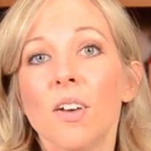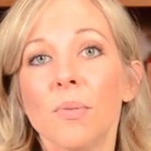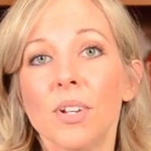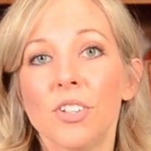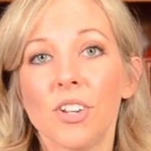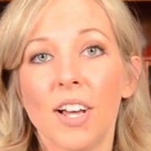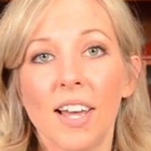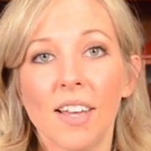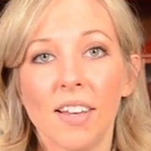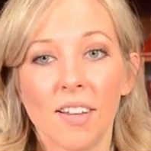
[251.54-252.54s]
which
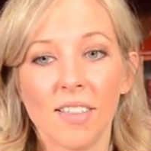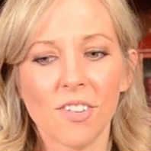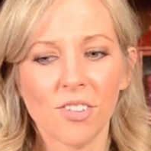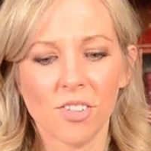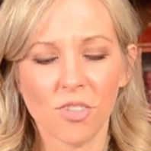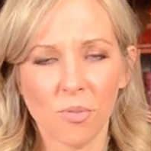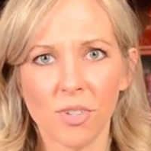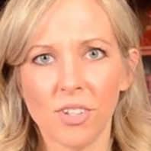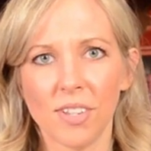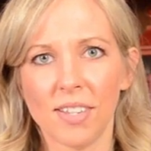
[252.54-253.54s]
there's just so
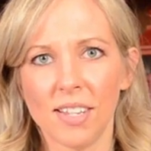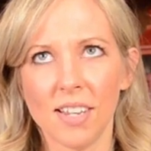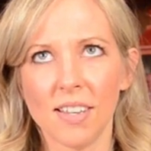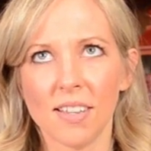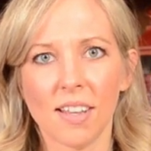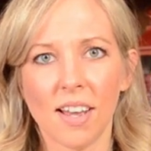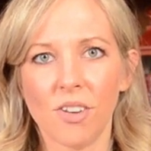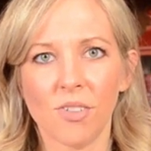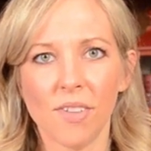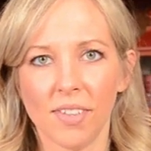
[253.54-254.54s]
much to see that I
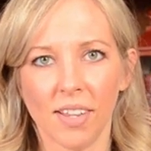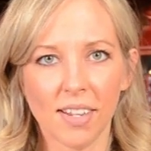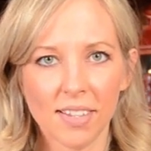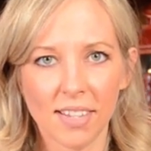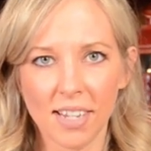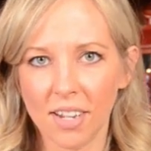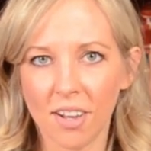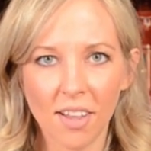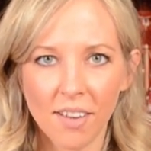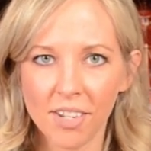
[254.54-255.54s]
don't even like see it
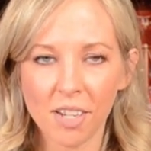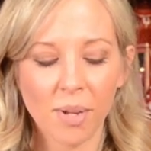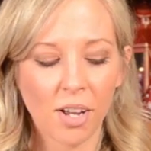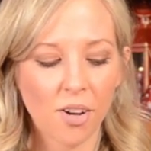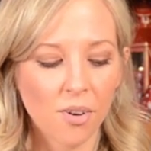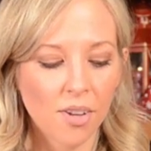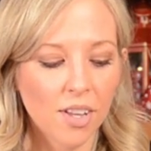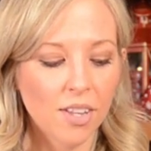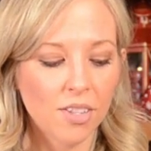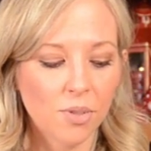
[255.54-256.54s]
all every time I go.
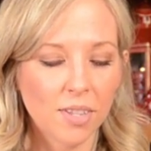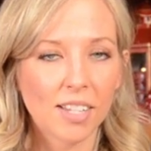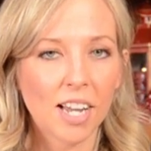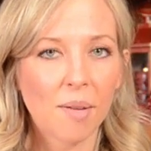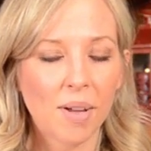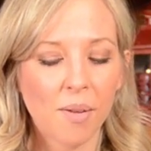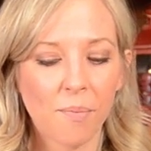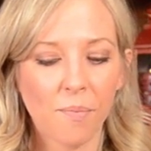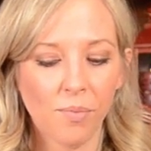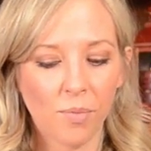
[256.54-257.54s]
So this time I
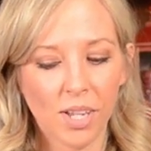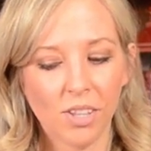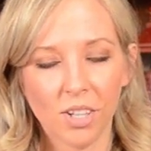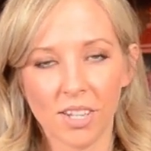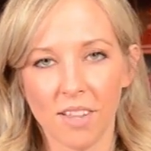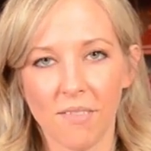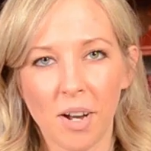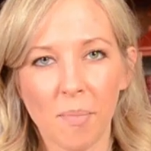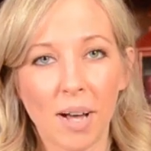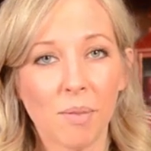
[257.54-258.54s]
went and looked on the
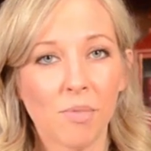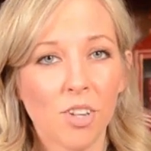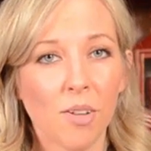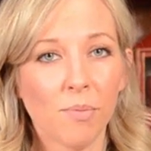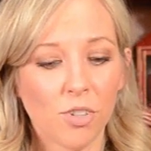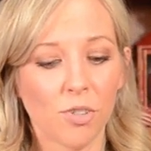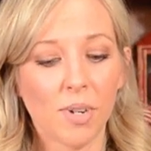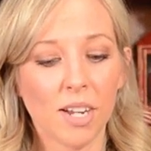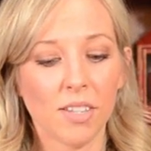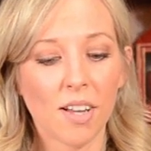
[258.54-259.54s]
very bottom shelf, which is
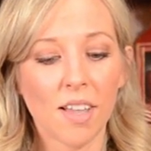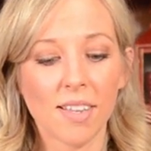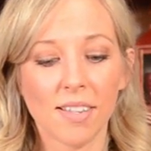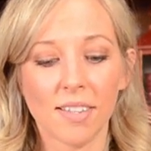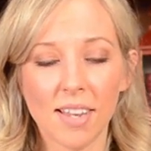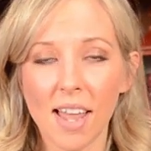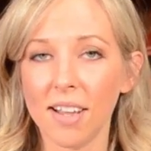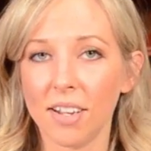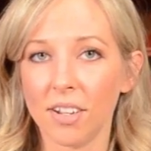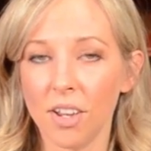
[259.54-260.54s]
where I saw these
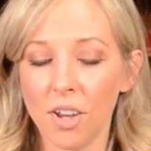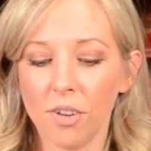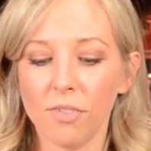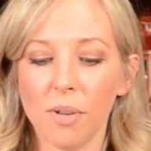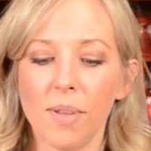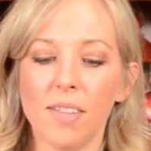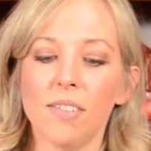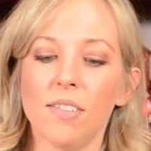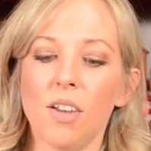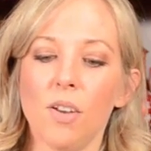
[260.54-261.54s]
netting
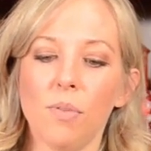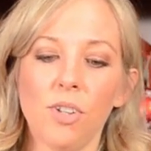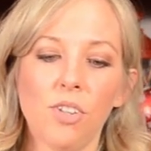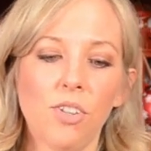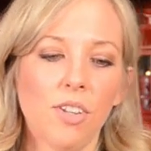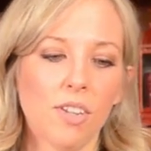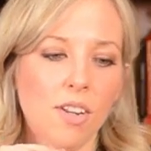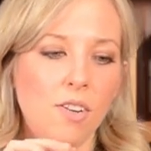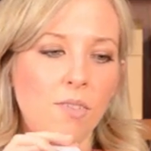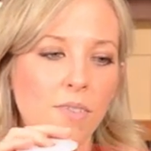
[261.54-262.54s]
ribbons, which
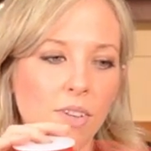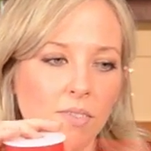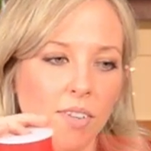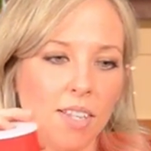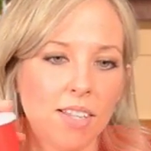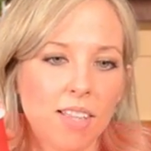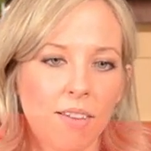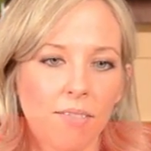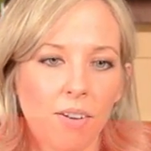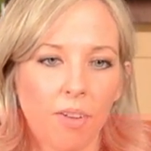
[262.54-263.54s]
I don't know if you can really see
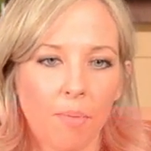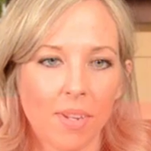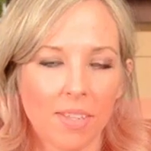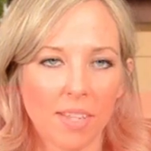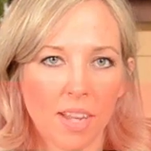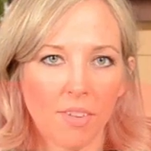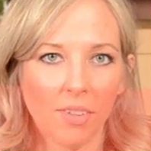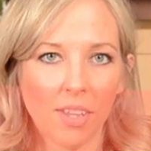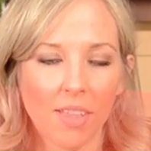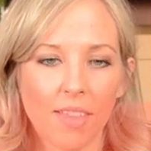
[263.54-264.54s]
that very well, but it's like
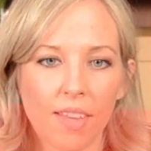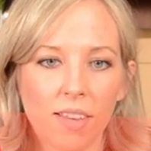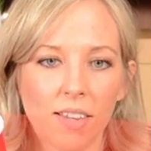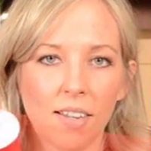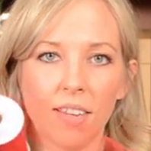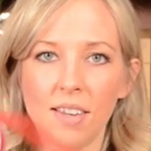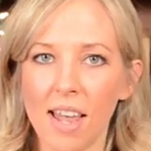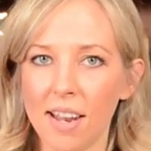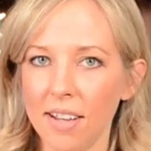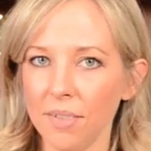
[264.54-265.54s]
really thin
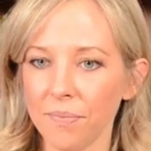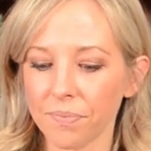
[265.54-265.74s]
netting.